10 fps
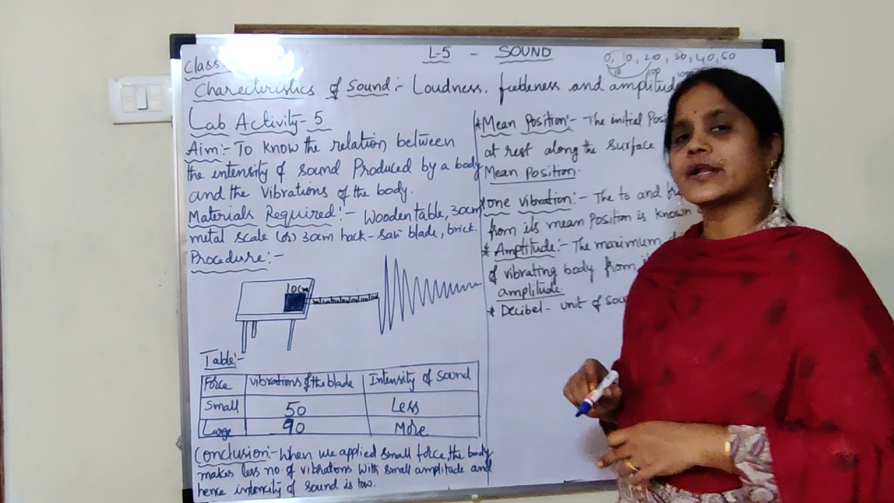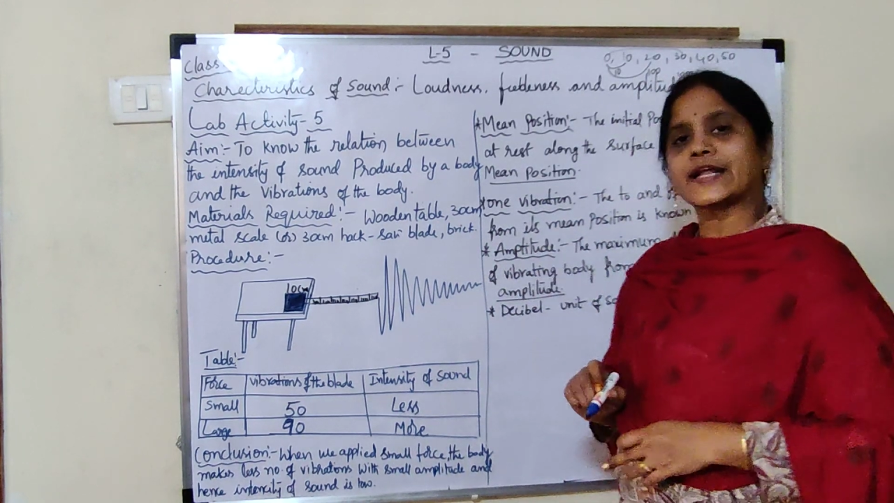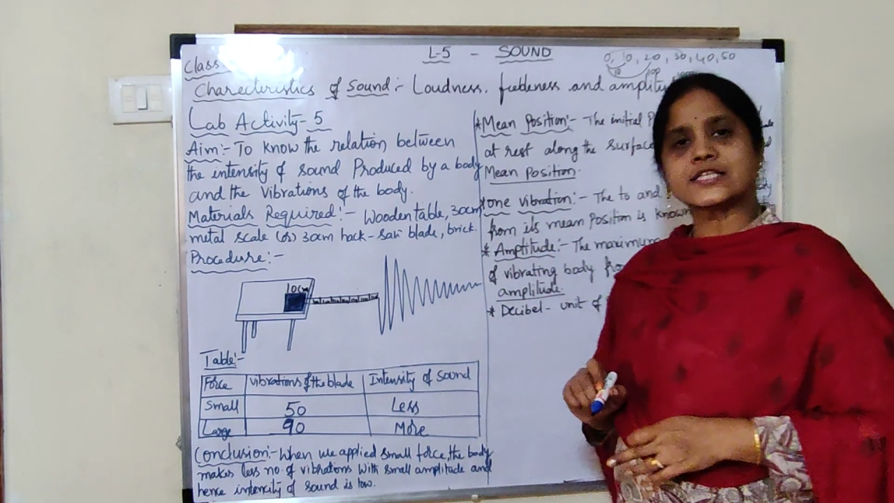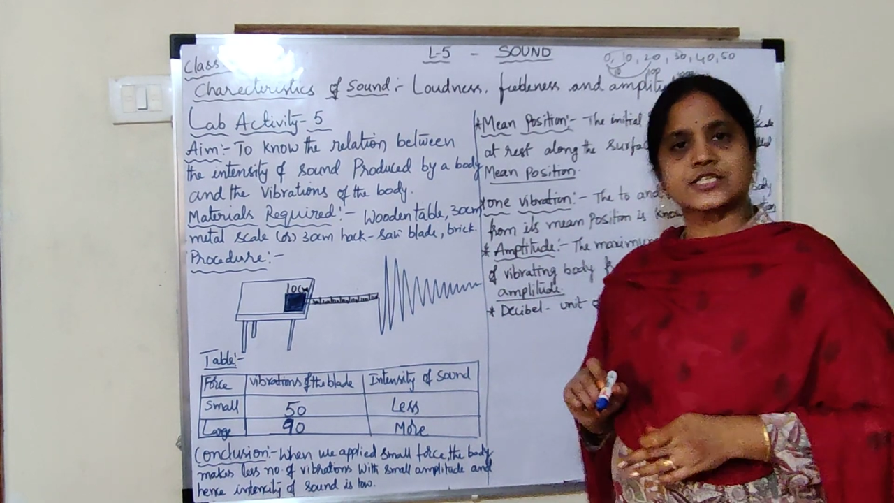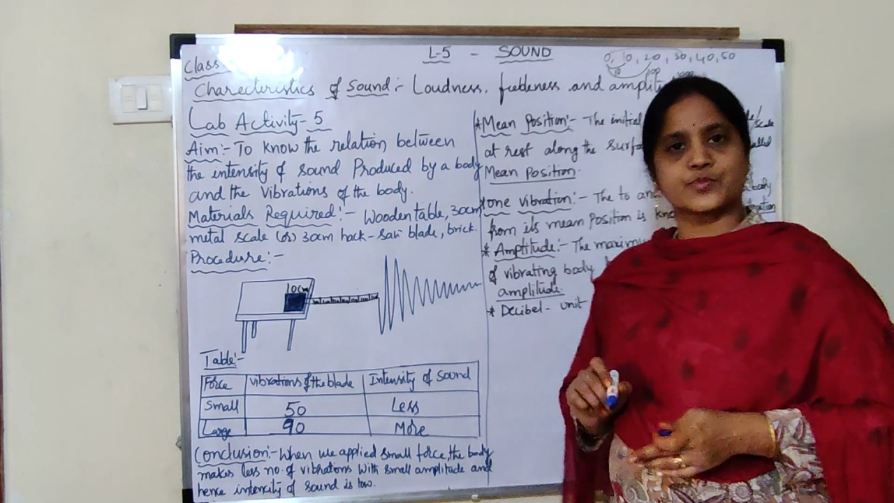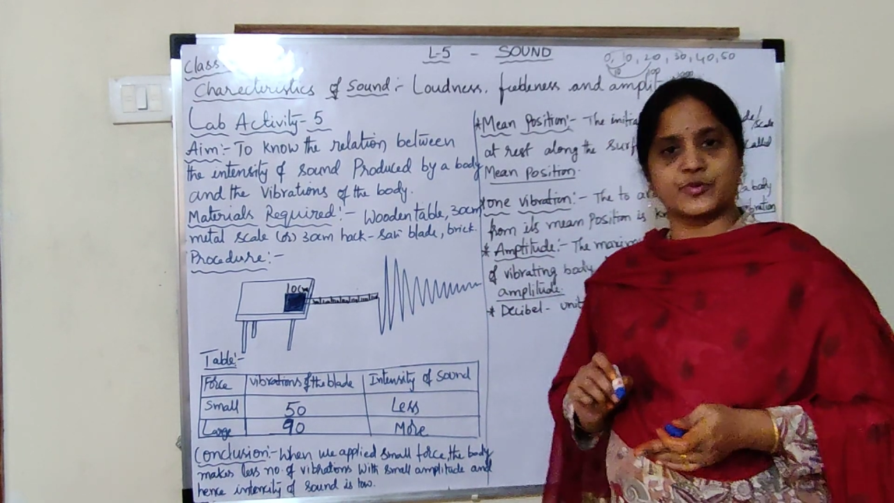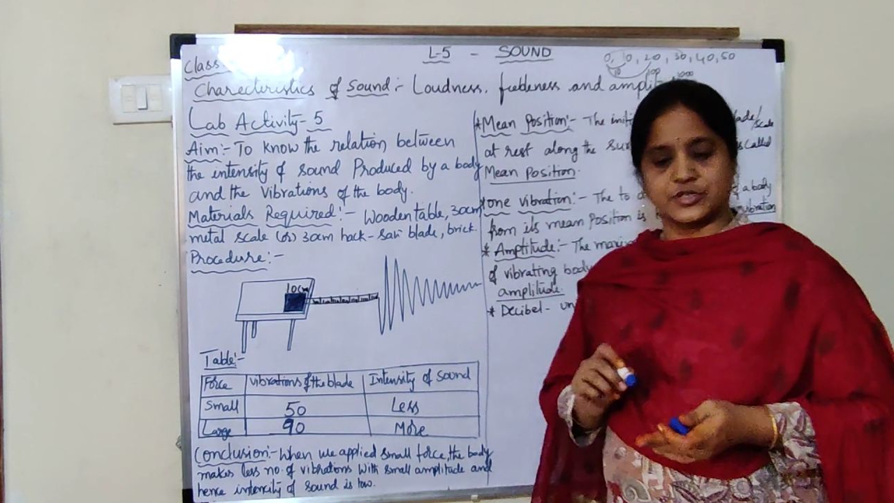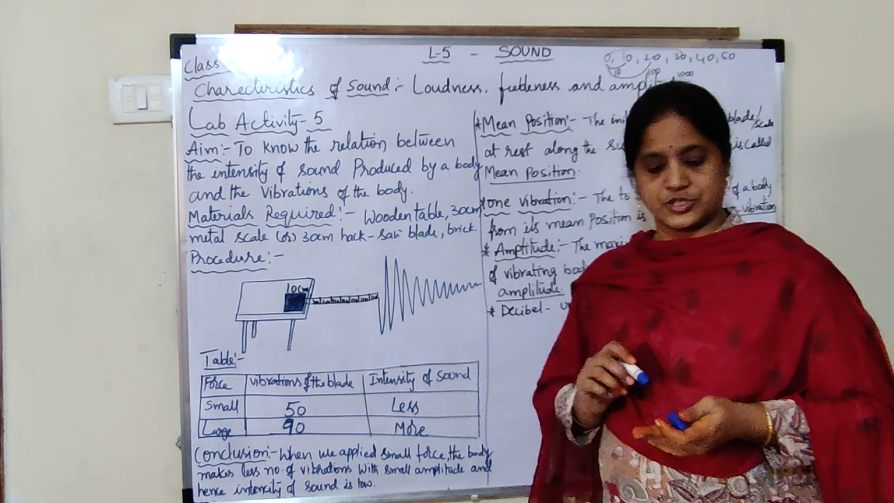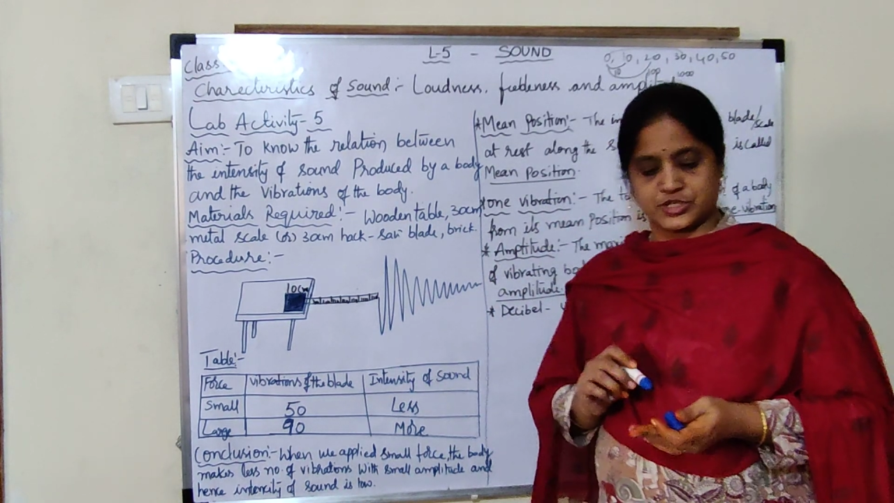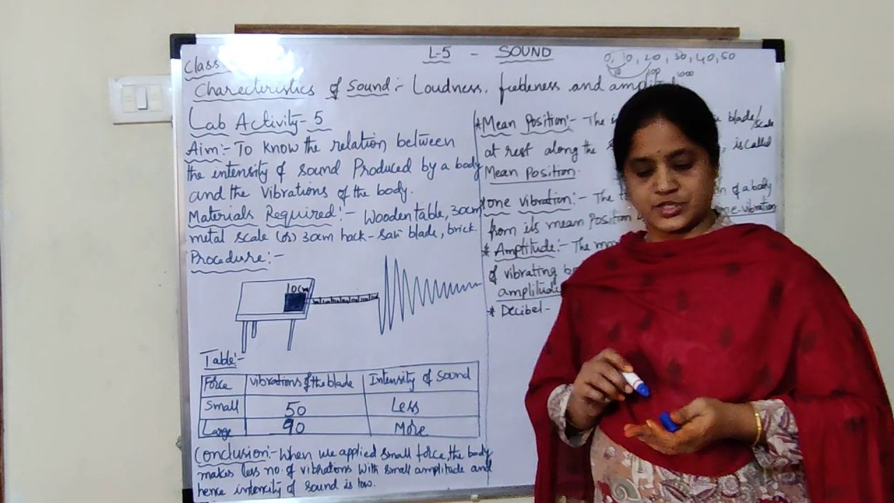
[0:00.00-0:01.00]
rest
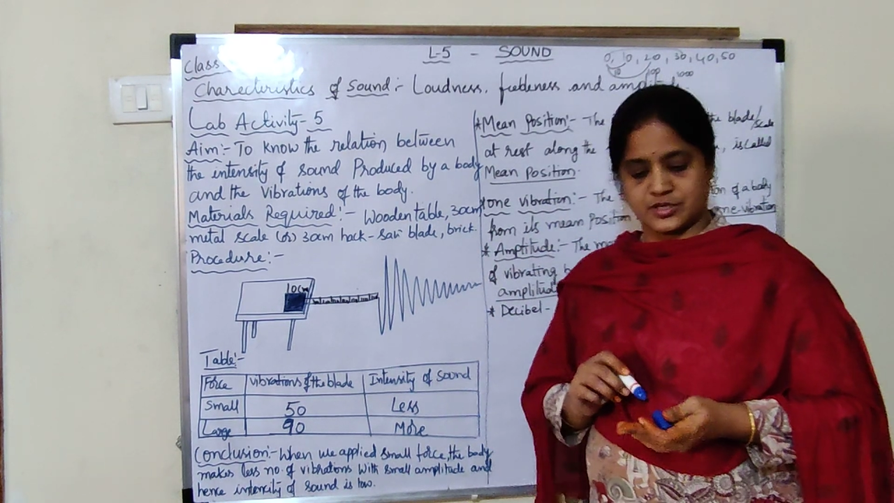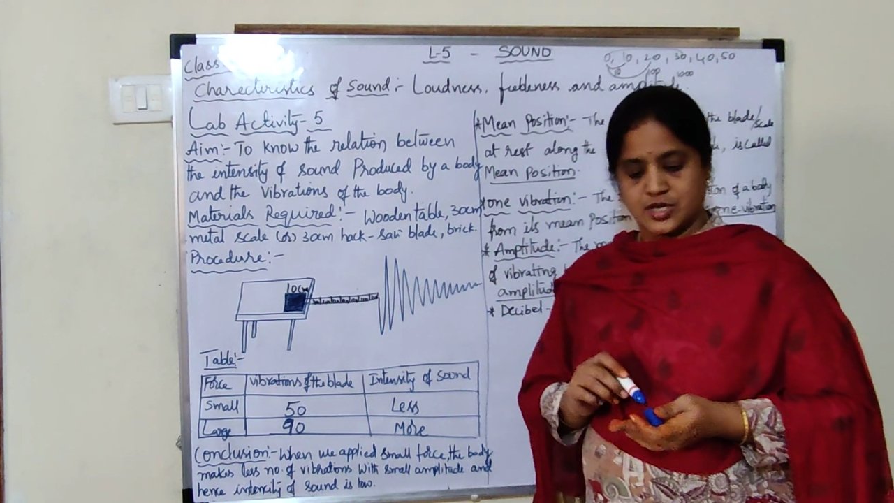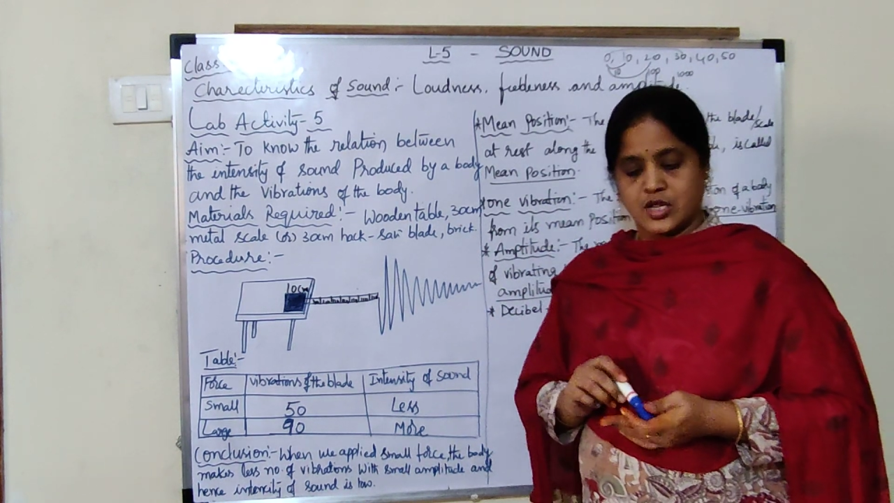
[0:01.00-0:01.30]
position.